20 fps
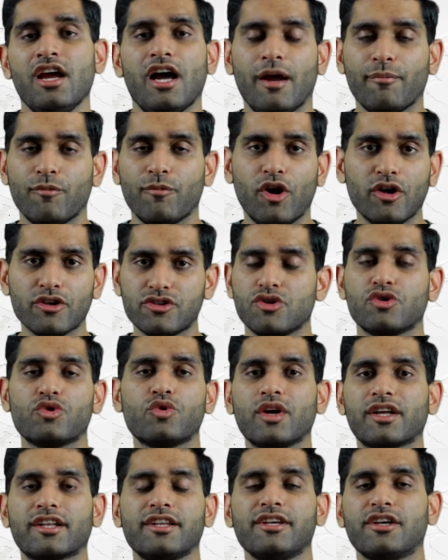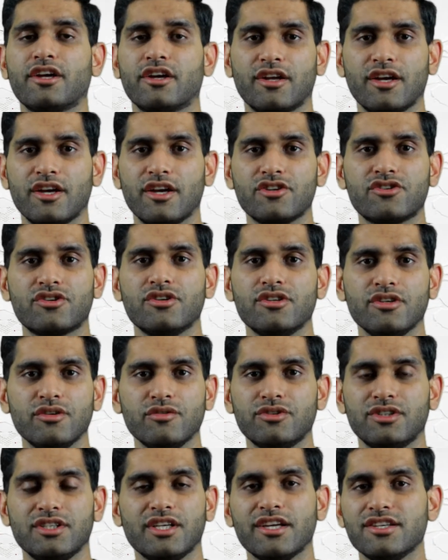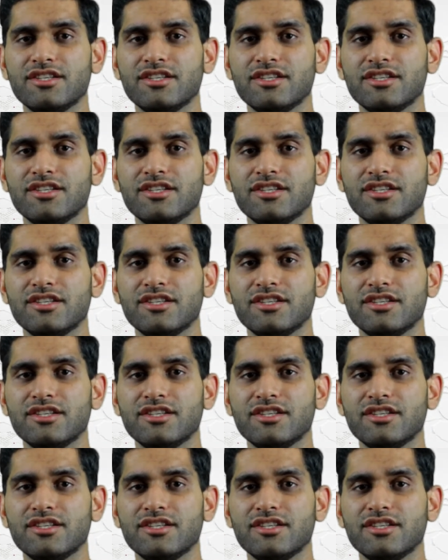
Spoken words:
I'm also quickly going to introduce the